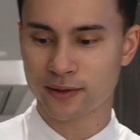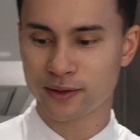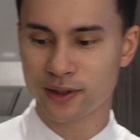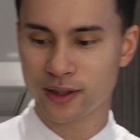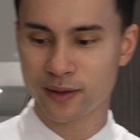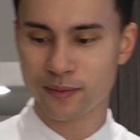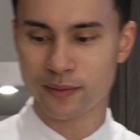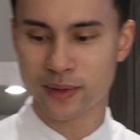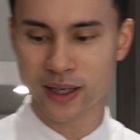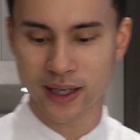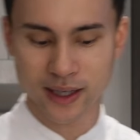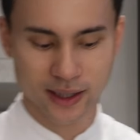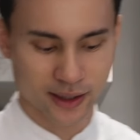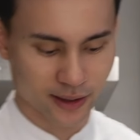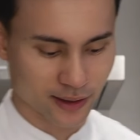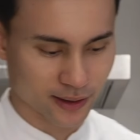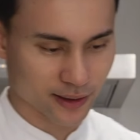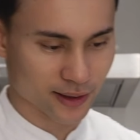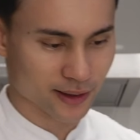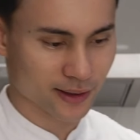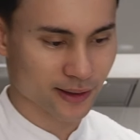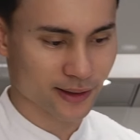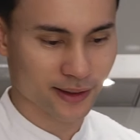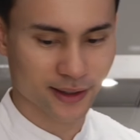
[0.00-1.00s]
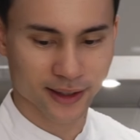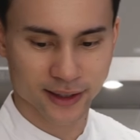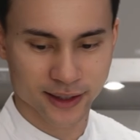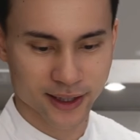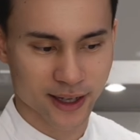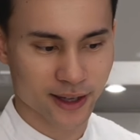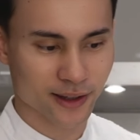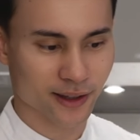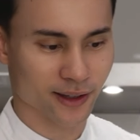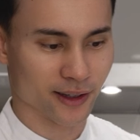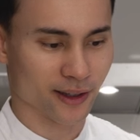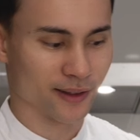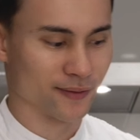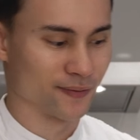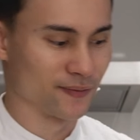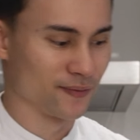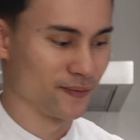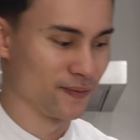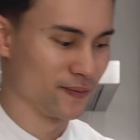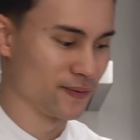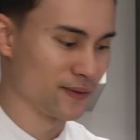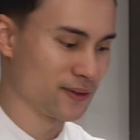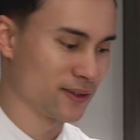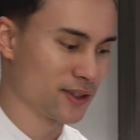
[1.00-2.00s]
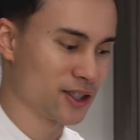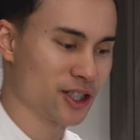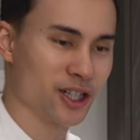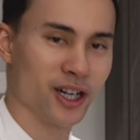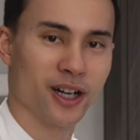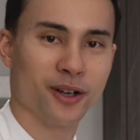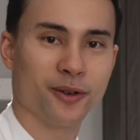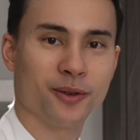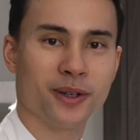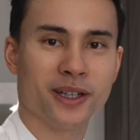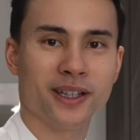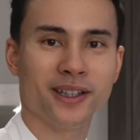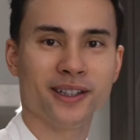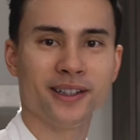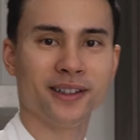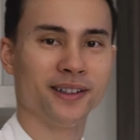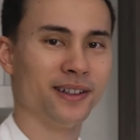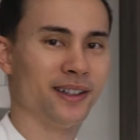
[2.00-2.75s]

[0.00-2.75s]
to make this together, shall we?